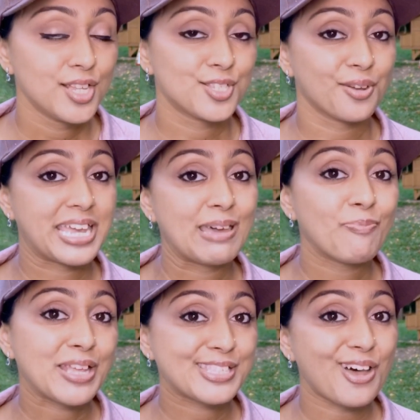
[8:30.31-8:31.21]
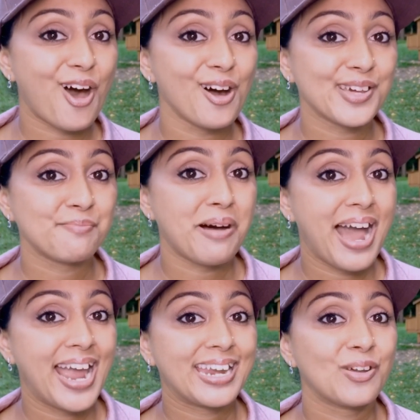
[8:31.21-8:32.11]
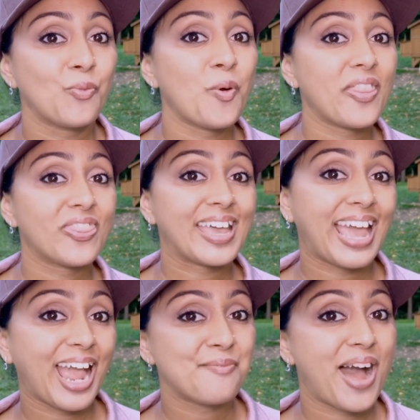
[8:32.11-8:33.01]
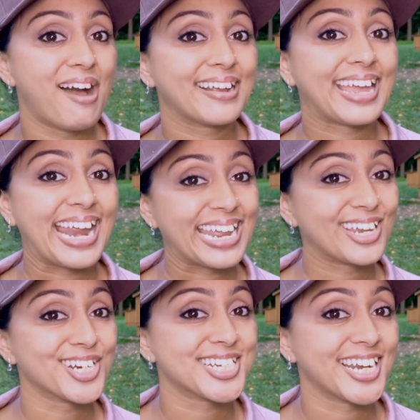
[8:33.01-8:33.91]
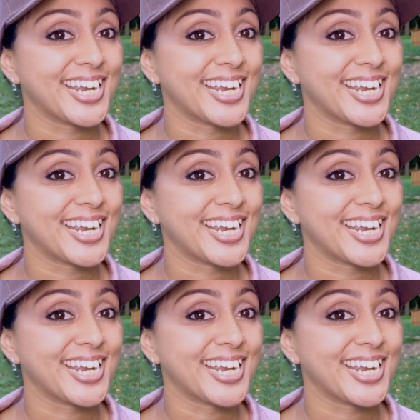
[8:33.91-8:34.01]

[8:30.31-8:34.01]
So keep this all in mind when thinking about getting your chicken.